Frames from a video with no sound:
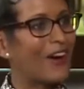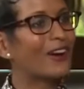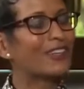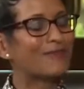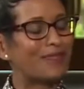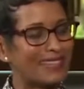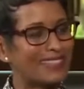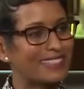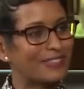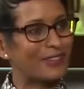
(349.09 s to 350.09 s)
Are you
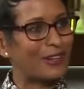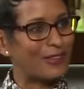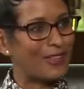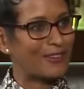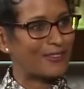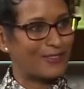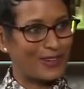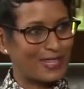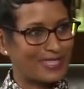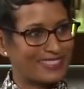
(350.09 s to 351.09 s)
planning to follow their
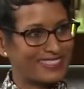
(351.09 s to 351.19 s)
advice?